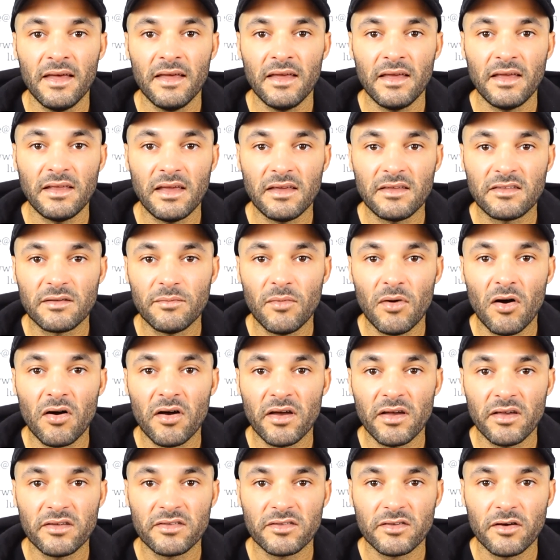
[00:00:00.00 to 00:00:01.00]
You need to
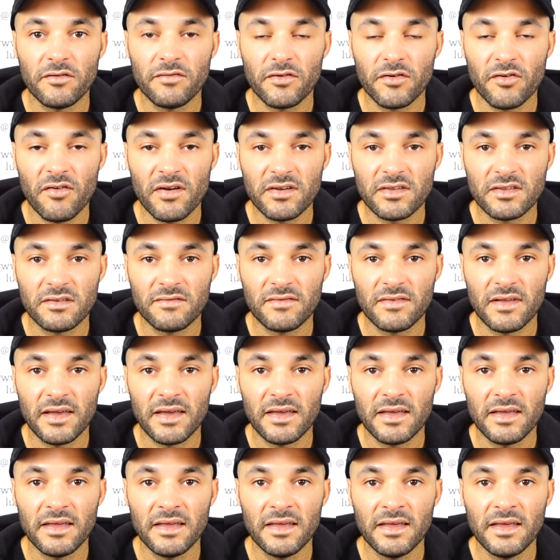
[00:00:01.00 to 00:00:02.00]
market yourself
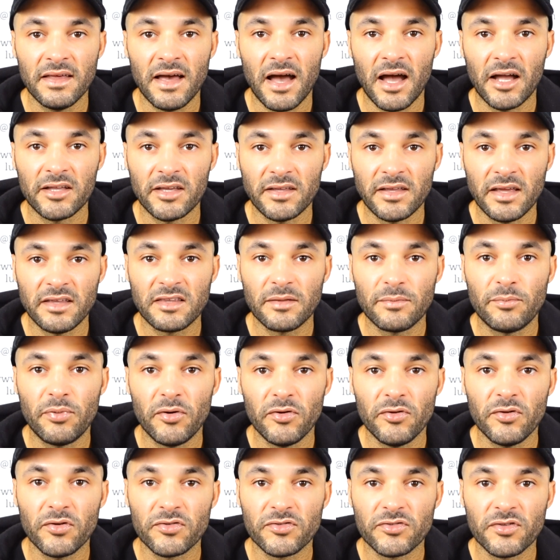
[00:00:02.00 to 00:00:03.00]
aggressively, and you need to
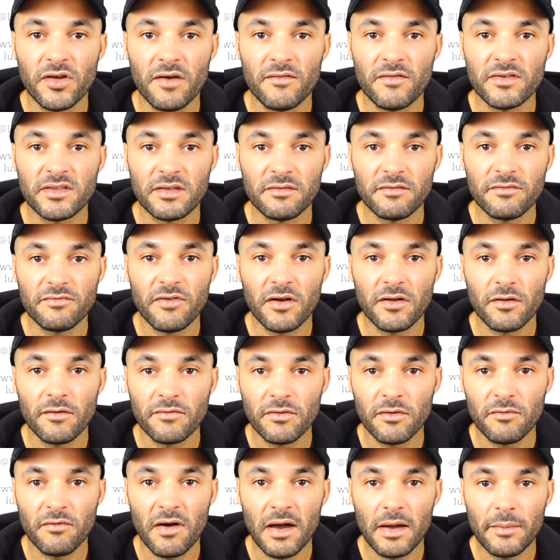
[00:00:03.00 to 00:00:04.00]
put your service in front of
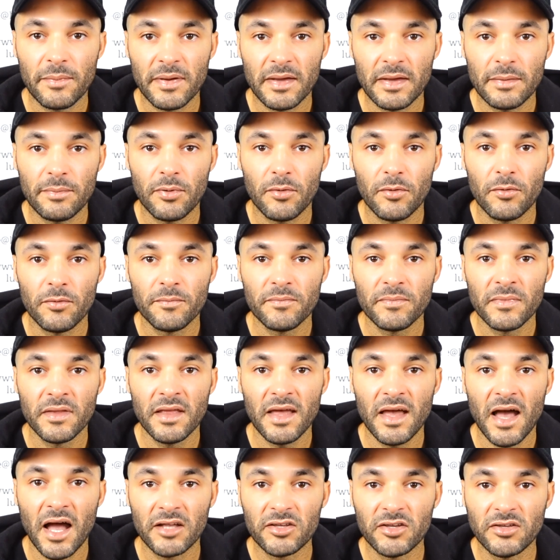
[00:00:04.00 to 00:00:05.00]
the right people,
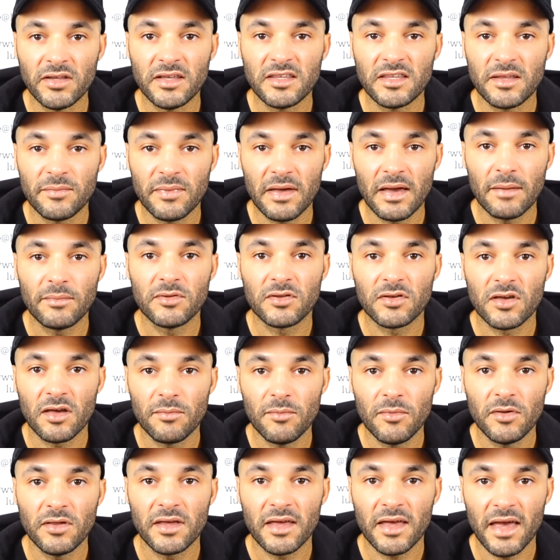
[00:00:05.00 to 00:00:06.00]
and you need to be able to
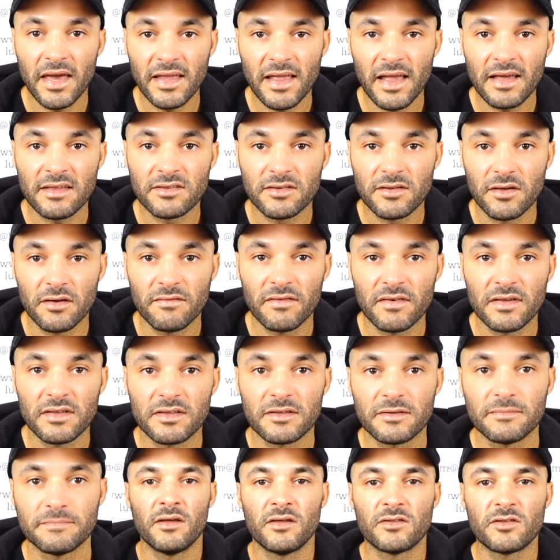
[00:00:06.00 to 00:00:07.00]
communicate that
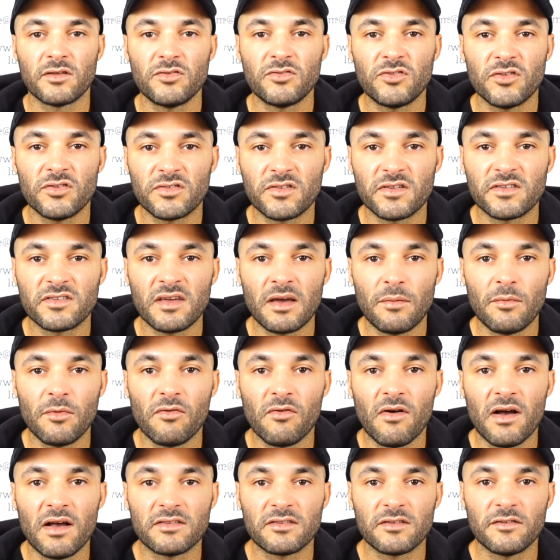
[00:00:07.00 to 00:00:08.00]
service. So just to
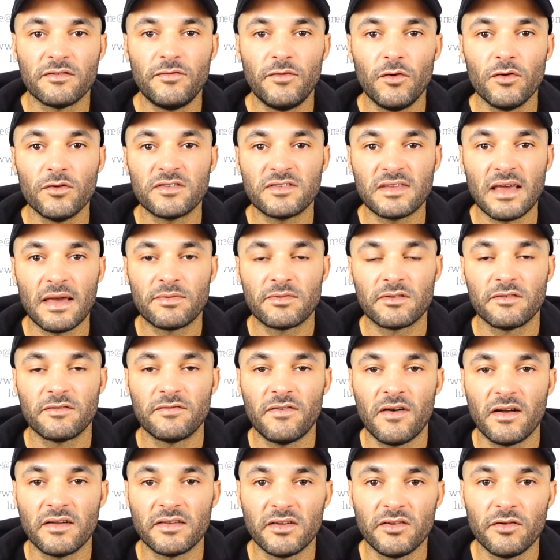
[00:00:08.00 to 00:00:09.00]
summarize, the 4 steps to
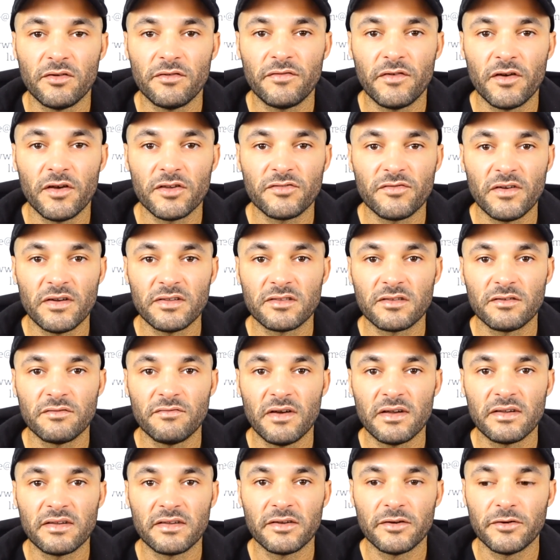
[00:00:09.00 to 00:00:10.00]
finding your first
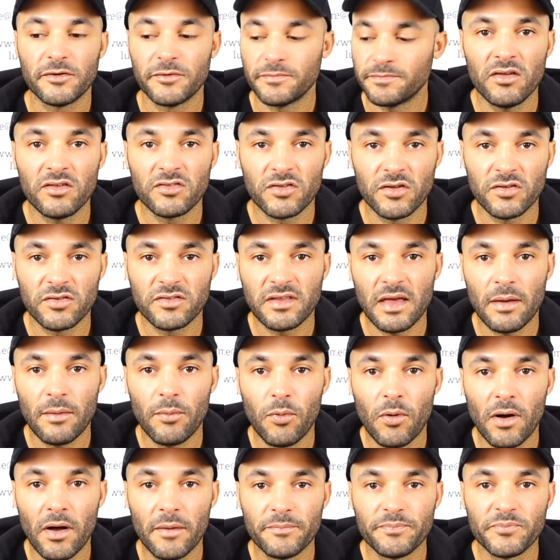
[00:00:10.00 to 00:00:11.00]
rent-to-rent deal. So step
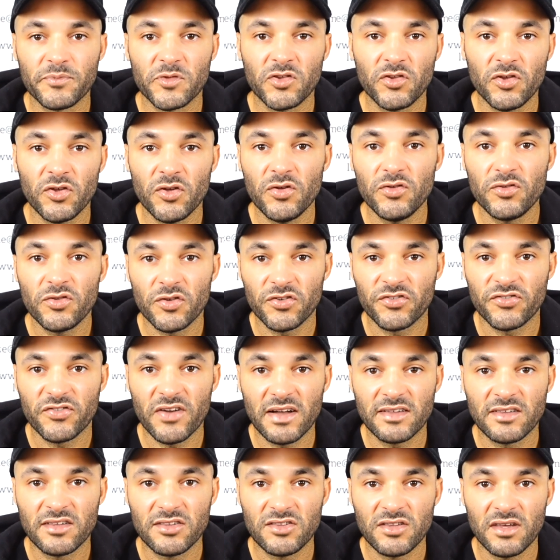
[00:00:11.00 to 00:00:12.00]
1, choose your
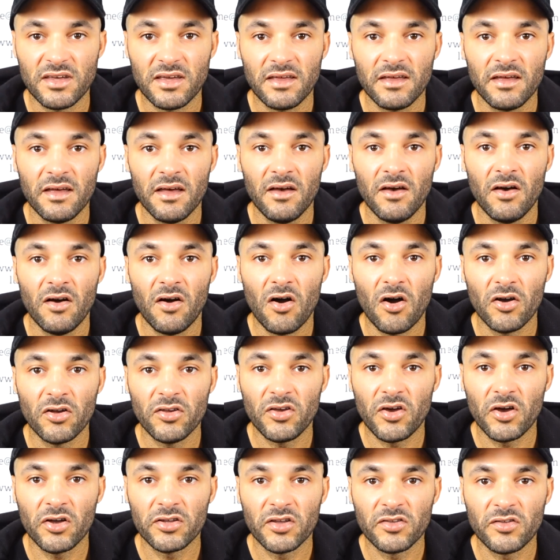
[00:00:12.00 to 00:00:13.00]
strategy. Are
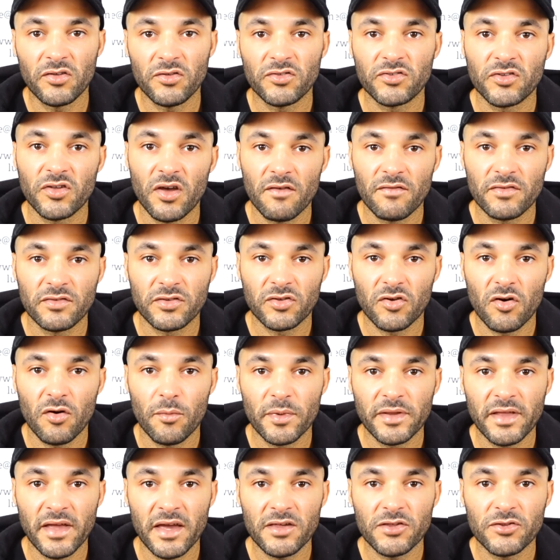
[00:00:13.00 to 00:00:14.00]
you going to do serviced
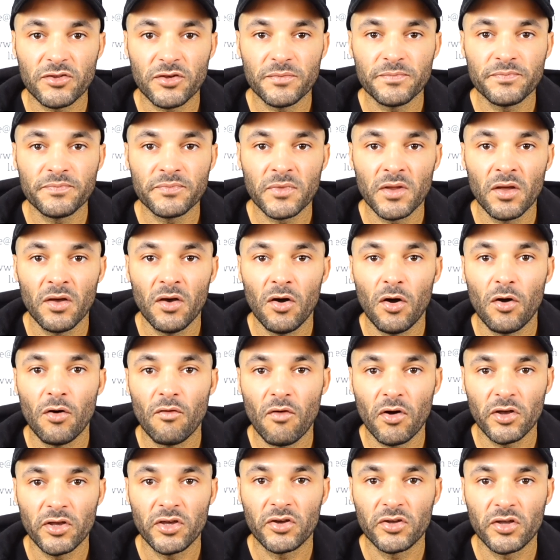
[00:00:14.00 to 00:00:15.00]
accommodation, or
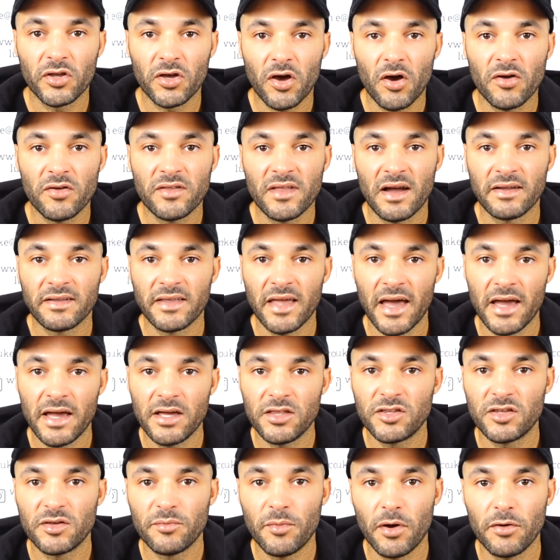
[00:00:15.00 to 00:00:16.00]
are you going to go down the
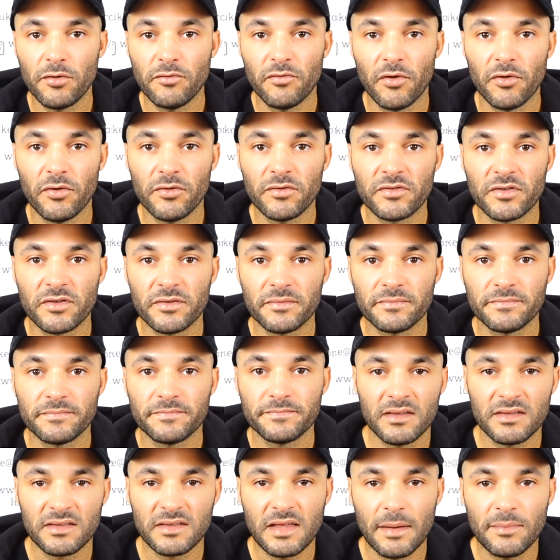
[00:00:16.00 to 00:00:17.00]
HMO route?
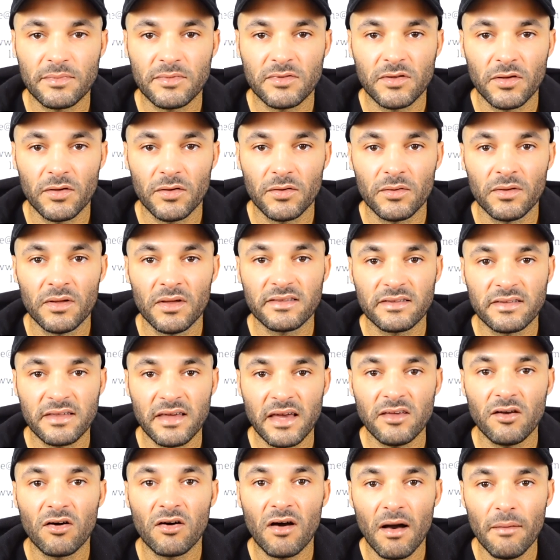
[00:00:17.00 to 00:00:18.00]
Step 2,
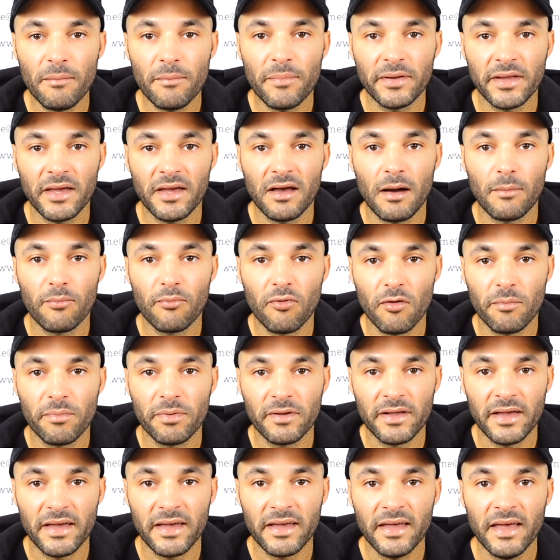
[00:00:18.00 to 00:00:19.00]
set your company up
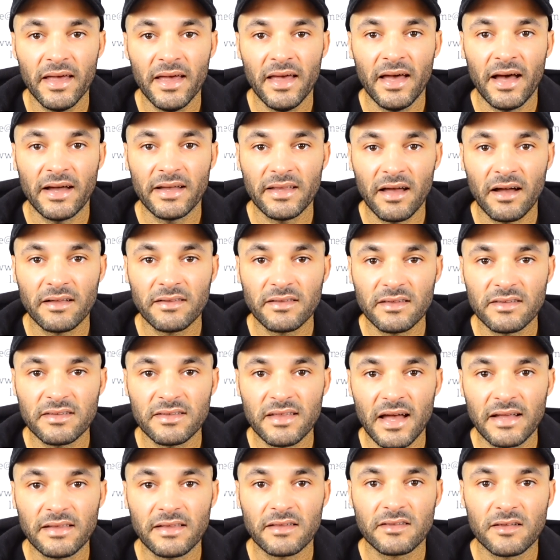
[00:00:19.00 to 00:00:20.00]
properly and
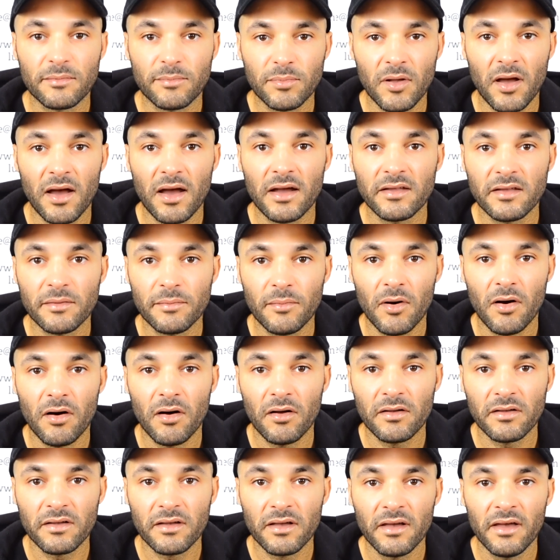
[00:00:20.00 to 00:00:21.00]
understand the supply and
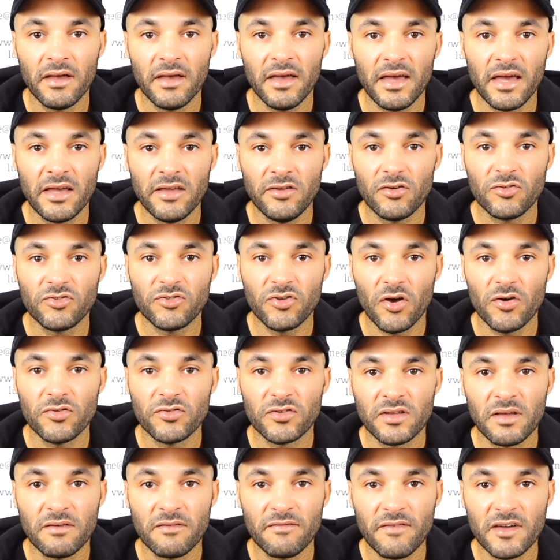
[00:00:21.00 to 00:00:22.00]
demand in your
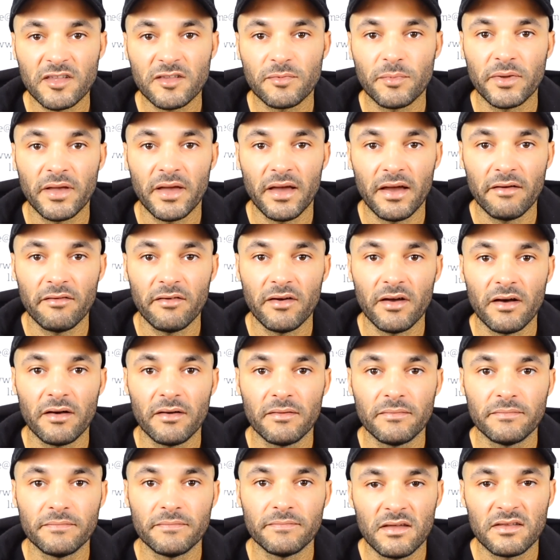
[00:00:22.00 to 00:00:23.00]
chosen investment area.
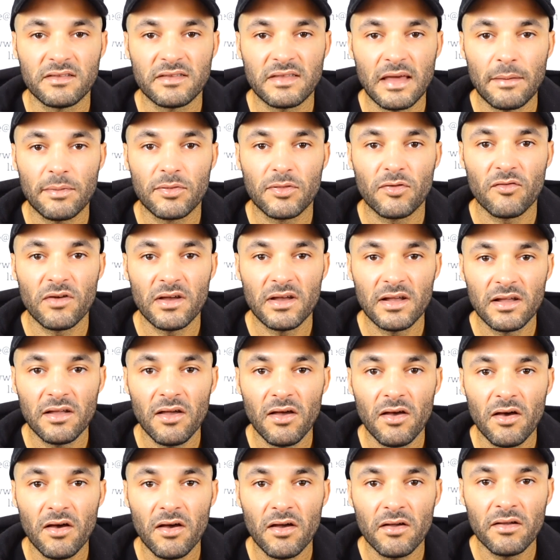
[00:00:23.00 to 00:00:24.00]
Step 3,
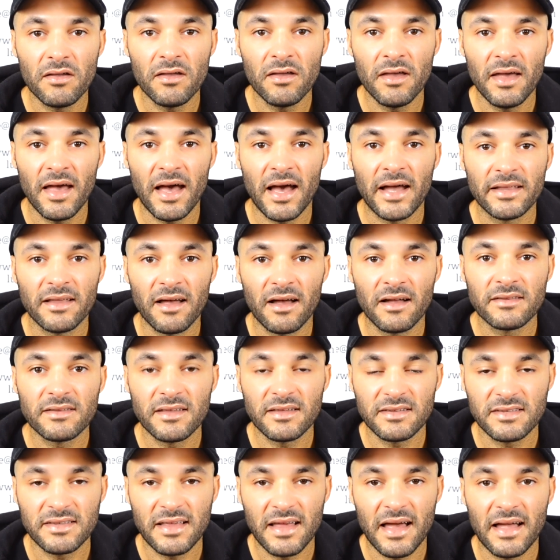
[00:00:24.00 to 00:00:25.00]
learn and
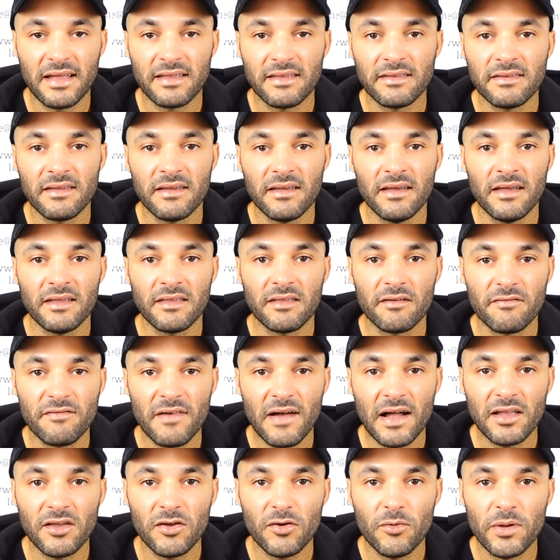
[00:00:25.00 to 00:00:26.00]
understand the
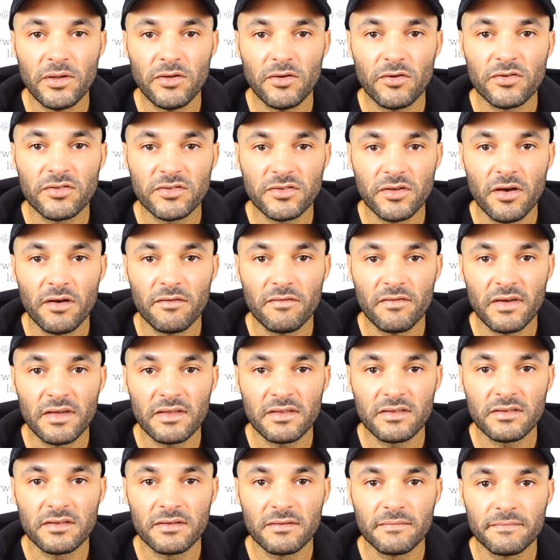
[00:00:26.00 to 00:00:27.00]
value in your
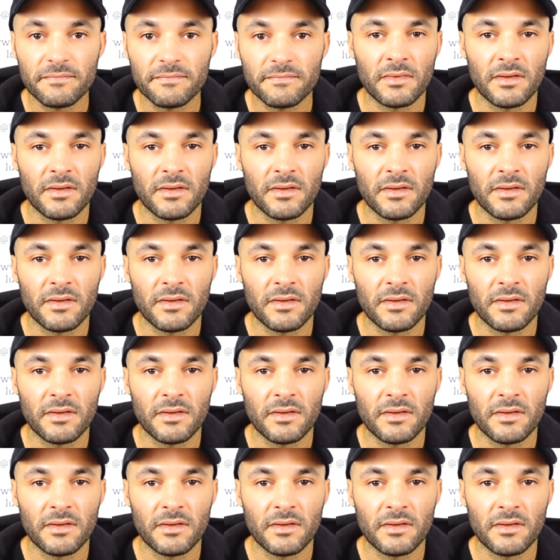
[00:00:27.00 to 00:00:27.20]
service.